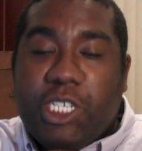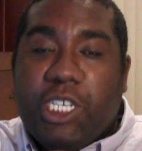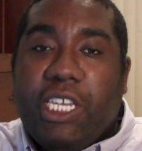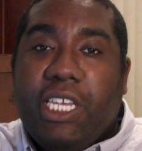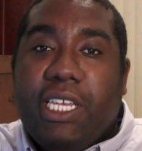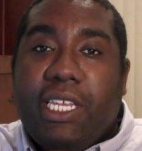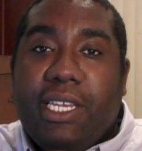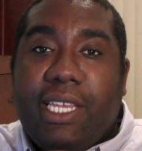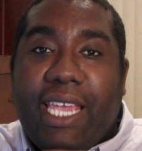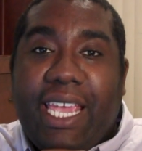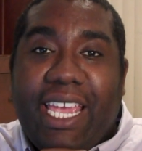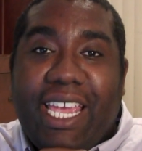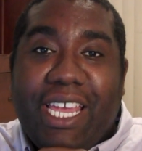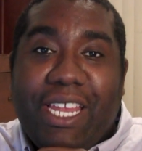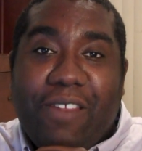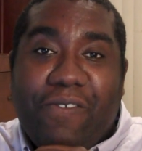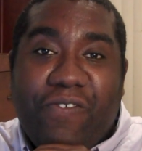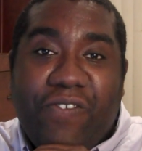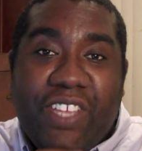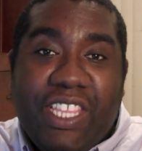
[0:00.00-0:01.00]
Michigan
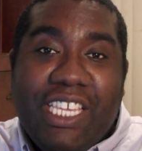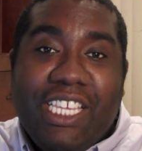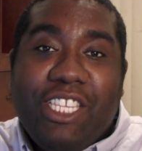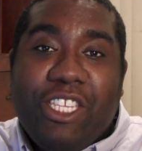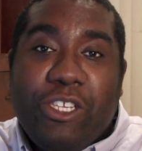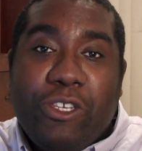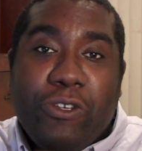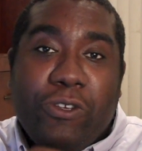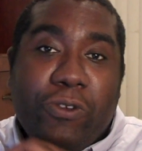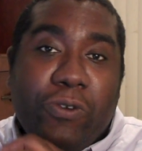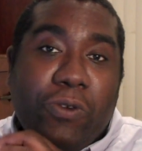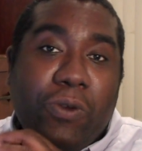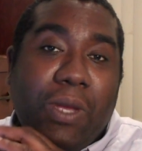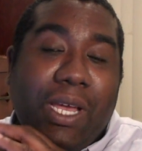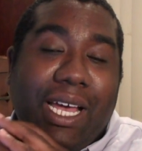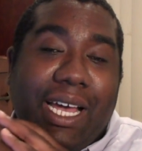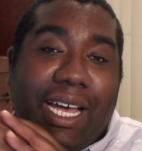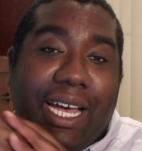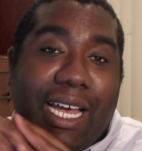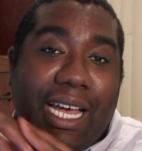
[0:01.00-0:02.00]
had
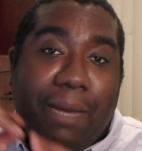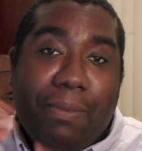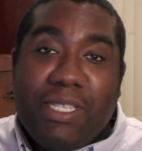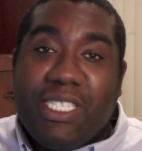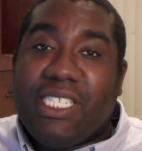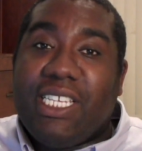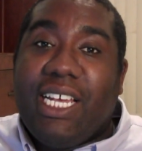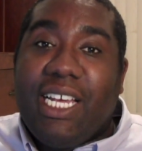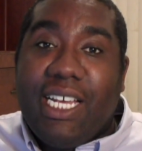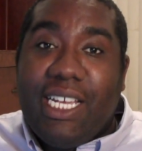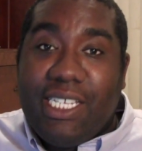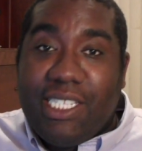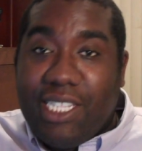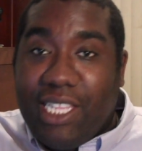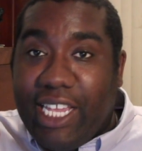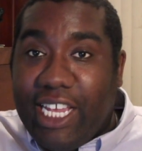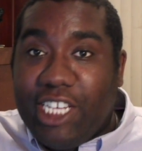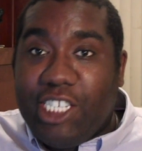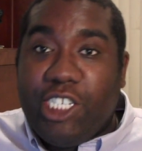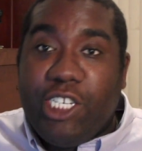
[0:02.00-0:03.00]
52
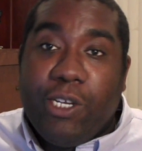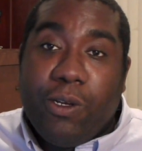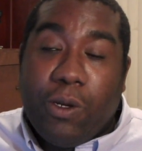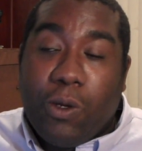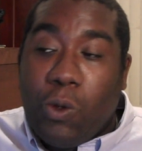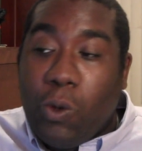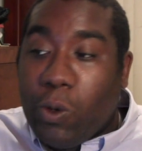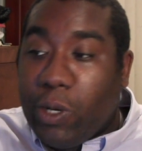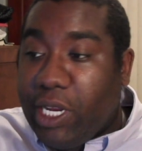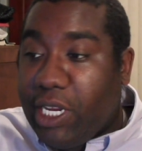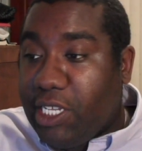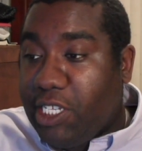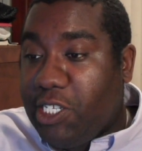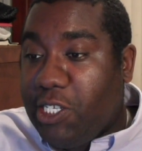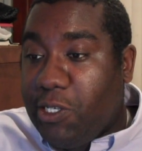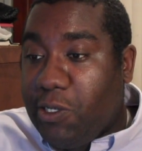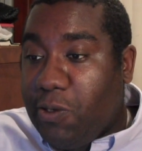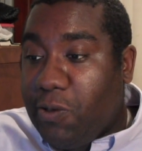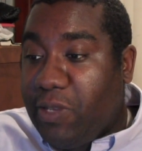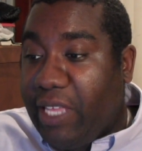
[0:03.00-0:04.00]
homicides last year, according
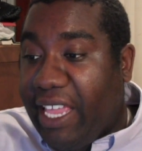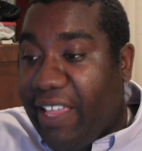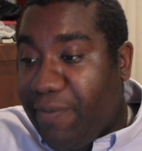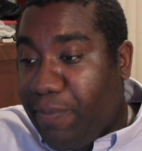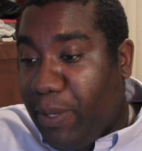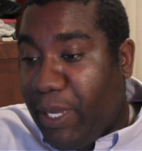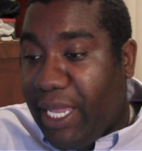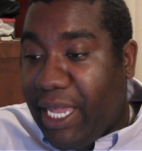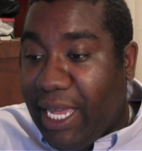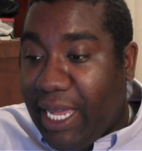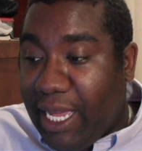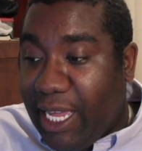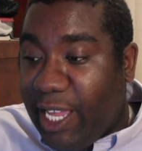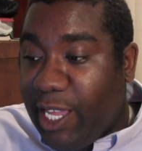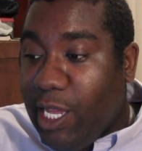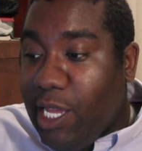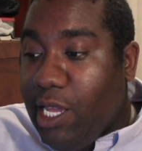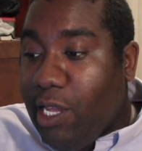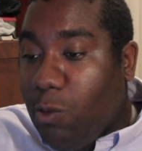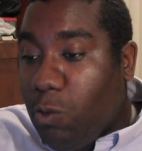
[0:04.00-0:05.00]
to the
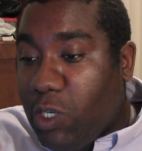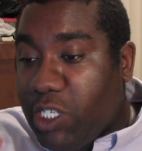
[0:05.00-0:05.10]
FBI.